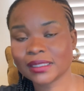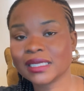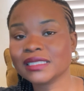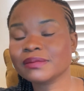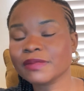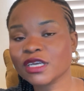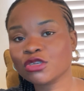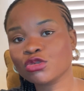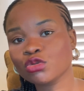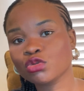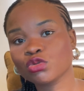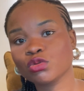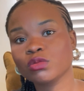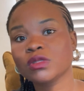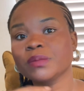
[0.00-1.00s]
It makes you
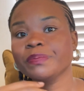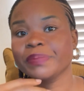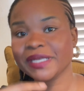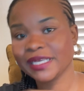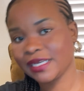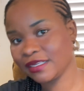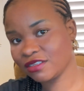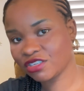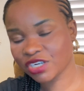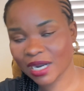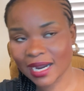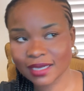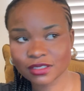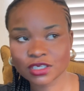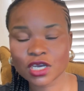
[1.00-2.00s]
to be in
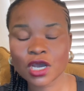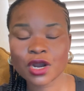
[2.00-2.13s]
charge,